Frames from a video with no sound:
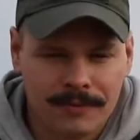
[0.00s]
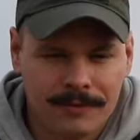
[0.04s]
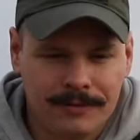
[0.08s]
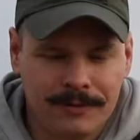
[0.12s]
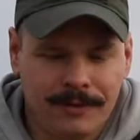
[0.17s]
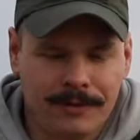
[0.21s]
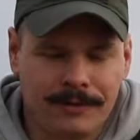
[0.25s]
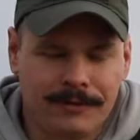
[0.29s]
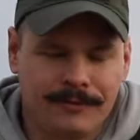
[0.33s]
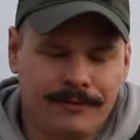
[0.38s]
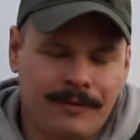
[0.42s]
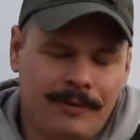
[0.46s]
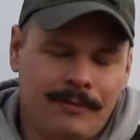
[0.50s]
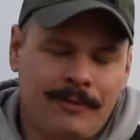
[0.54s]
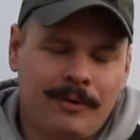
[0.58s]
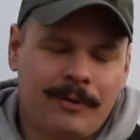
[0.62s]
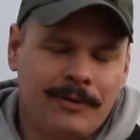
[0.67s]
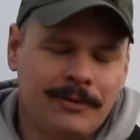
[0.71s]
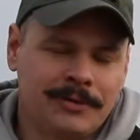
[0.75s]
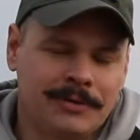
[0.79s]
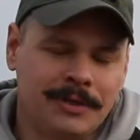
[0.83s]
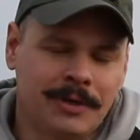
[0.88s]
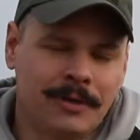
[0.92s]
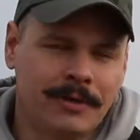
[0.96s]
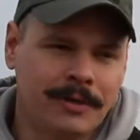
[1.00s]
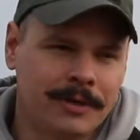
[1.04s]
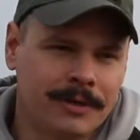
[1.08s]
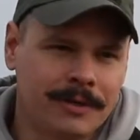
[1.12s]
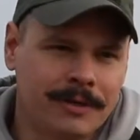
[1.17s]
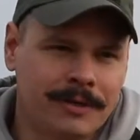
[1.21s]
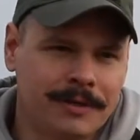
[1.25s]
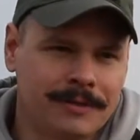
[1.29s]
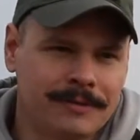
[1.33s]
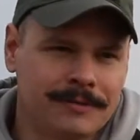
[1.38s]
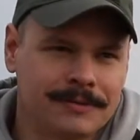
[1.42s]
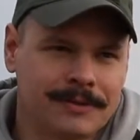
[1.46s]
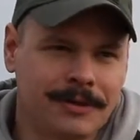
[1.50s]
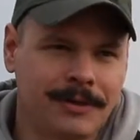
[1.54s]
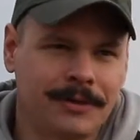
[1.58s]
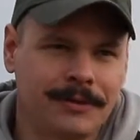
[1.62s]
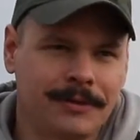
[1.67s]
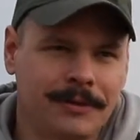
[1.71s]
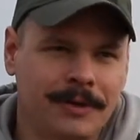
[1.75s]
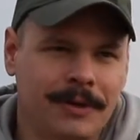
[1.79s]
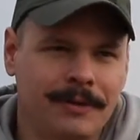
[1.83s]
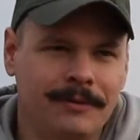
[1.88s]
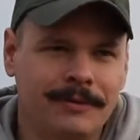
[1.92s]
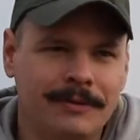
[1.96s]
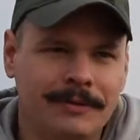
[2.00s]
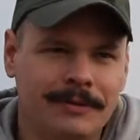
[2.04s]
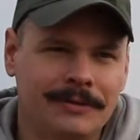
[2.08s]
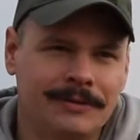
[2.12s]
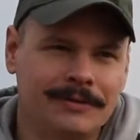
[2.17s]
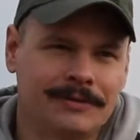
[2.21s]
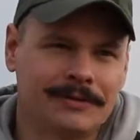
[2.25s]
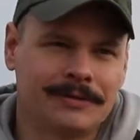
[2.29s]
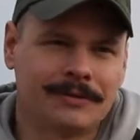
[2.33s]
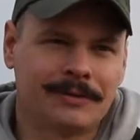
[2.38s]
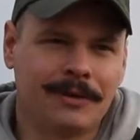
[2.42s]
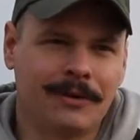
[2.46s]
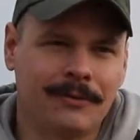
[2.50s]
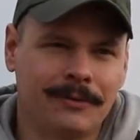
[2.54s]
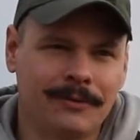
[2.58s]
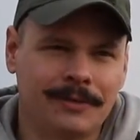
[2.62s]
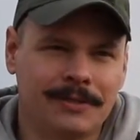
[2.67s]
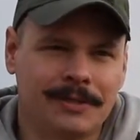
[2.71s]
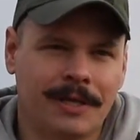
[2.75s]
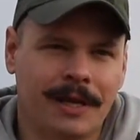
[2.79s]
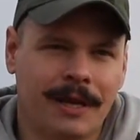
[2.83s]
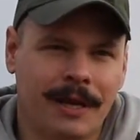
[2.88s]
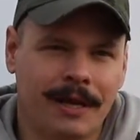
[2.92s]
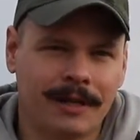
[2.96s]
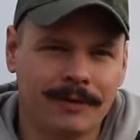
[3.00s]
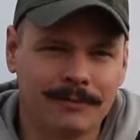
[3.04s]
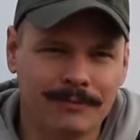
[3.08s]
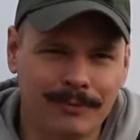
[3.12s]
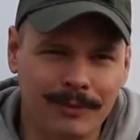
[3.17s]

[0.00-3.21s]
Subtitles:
You know, I'm always learning, so I mean, there's always that.